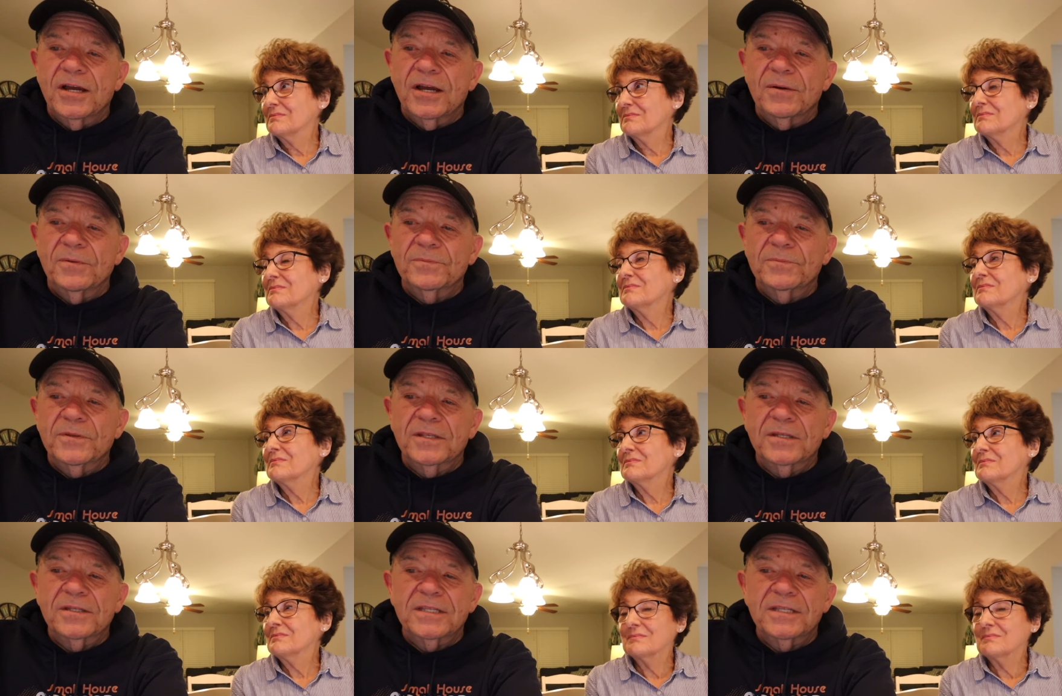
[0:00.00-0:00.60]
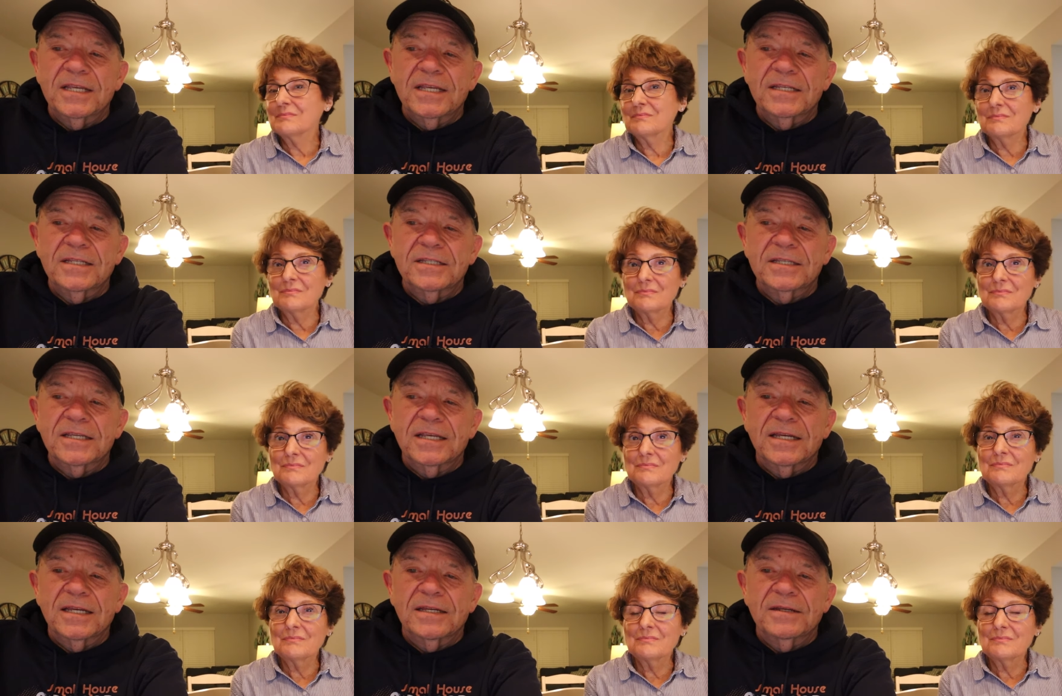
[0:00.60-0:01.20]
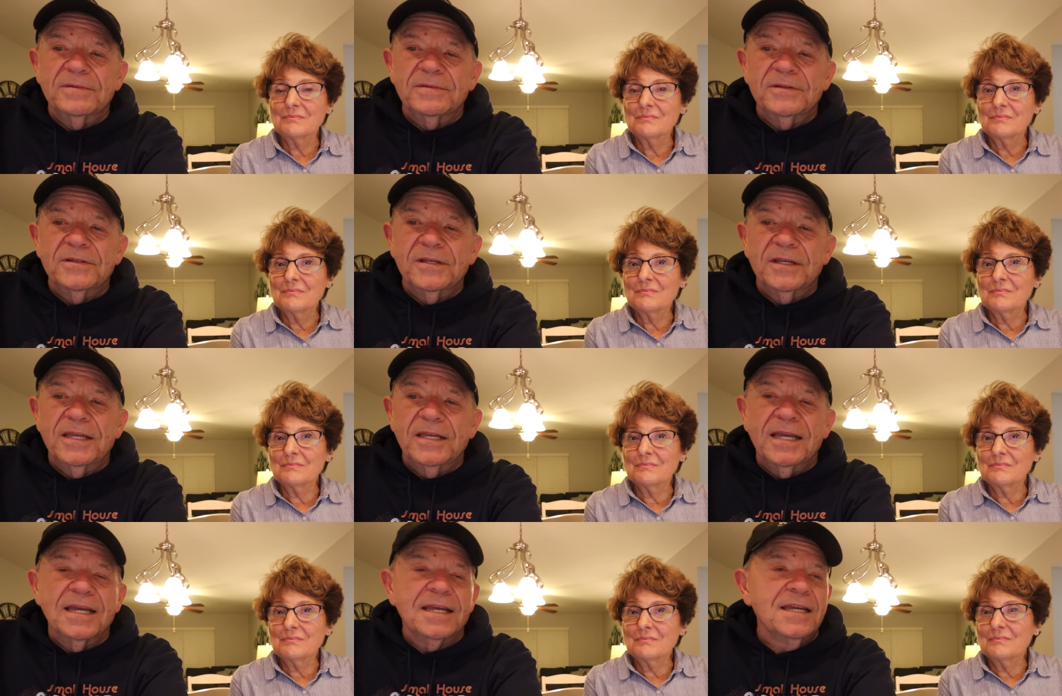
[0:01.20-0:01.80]
Speaker 1: out that says uh, you
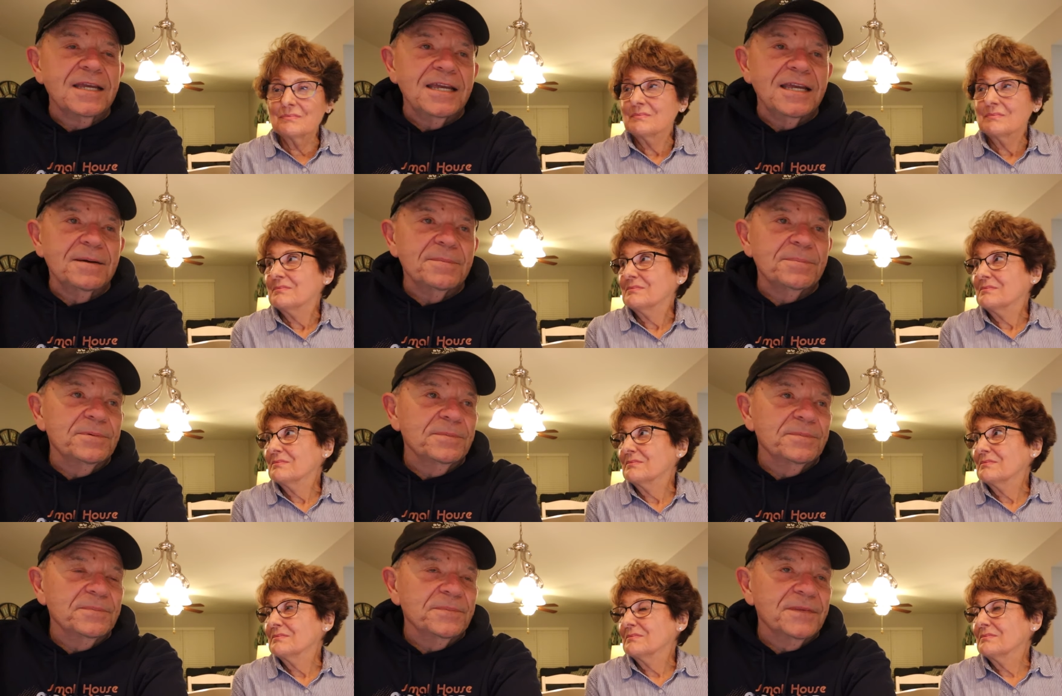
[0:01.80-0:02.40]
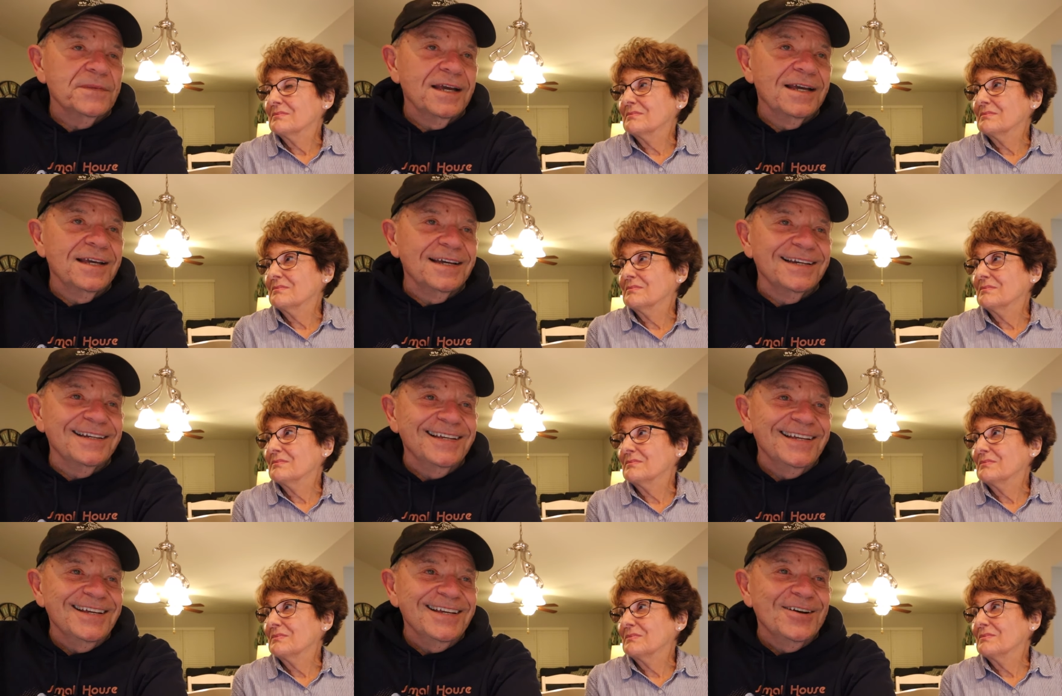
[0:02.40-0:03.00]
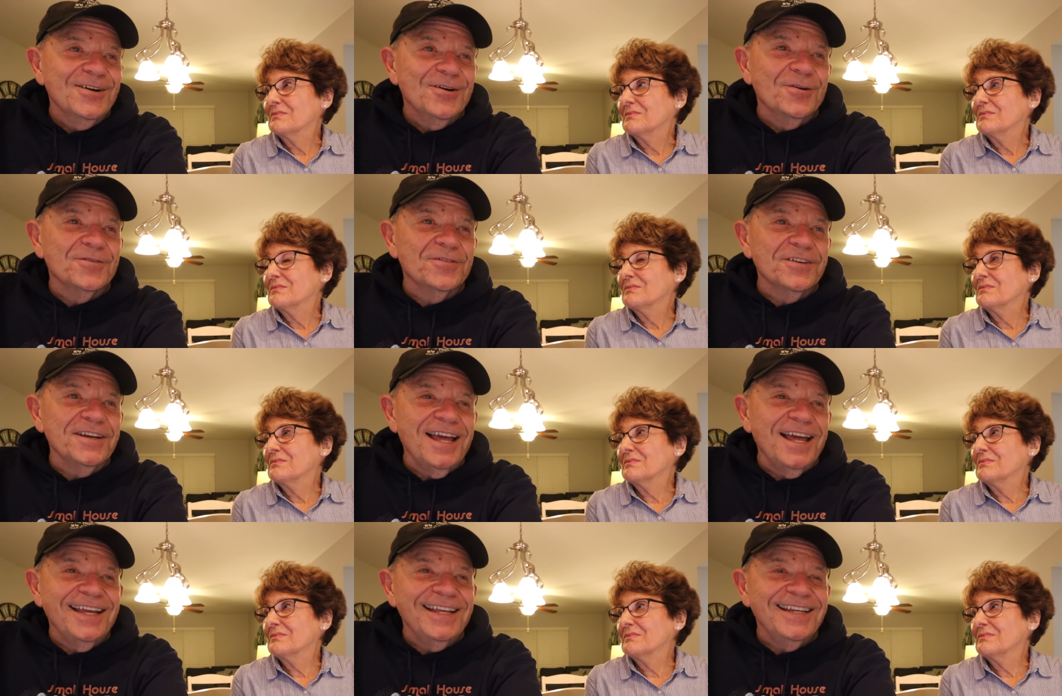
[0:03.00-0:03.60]
can't camp
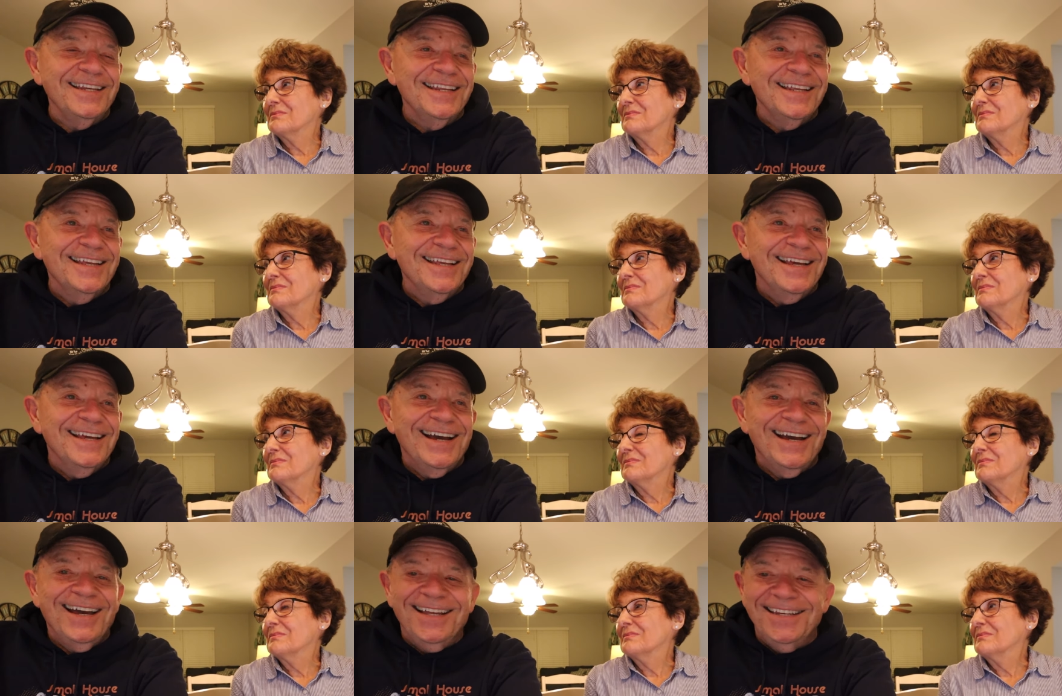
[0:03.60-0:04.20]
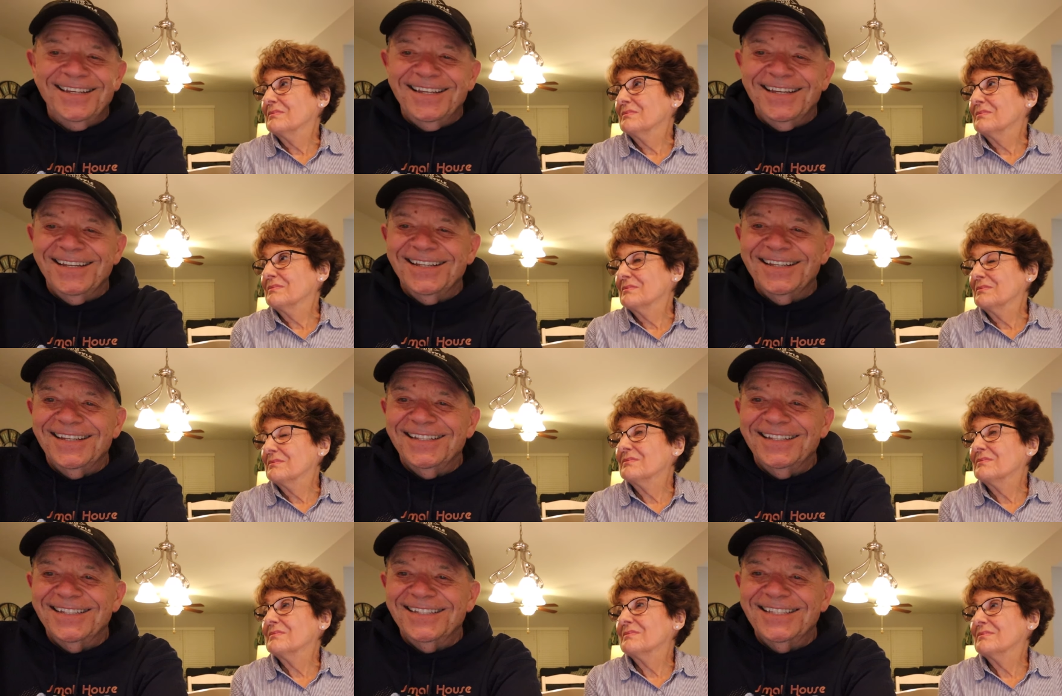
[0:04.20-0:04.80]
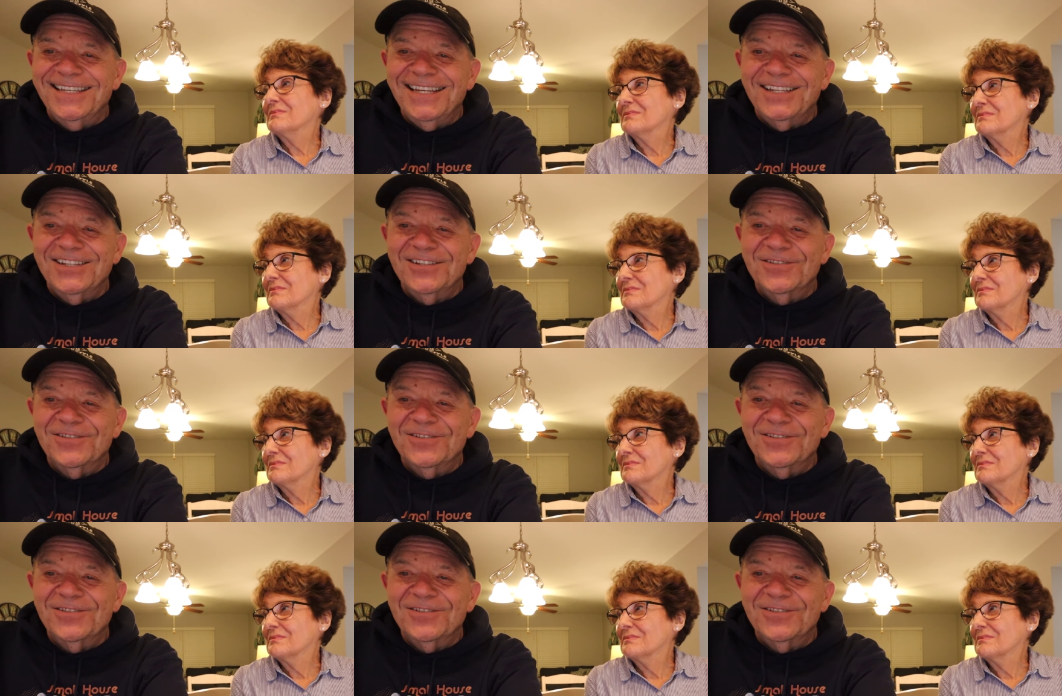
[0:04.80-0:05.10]
overnight on, uh, on city